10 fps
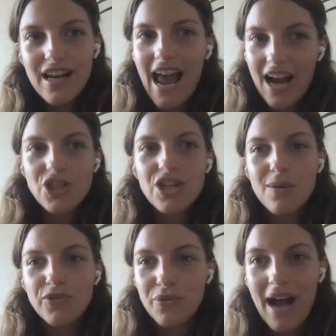actually
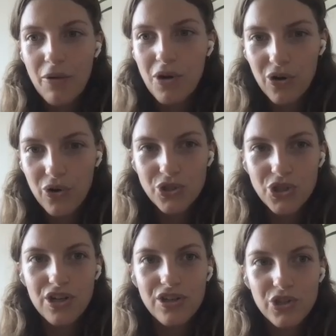comes from
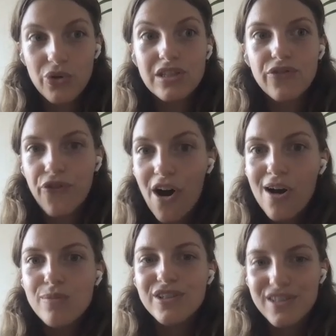aquaculture, so it's
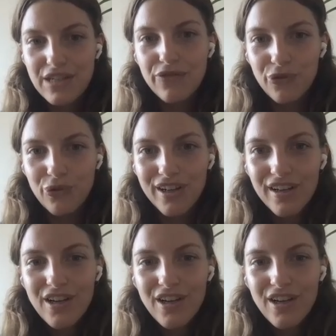farmed seafood,